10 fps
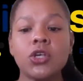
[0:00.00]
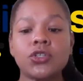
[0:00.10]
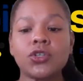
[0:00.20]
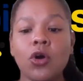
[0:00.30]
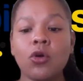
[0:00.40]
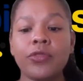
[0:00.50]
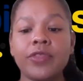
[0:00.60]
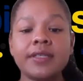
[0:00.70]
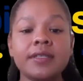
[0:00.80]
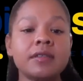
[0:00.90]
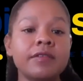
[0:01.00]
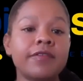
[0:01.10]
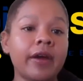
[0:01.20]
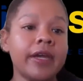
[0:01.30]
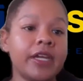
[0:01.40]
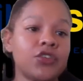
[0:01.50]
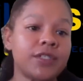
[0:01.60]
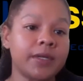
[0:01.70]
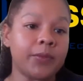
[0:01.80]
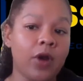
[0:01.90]
So this is a very
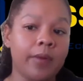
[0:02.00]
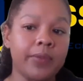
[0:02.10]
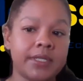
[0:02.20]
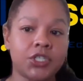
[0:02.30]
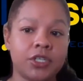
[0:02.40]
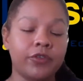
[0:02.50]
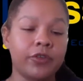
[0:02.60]
interesting proposition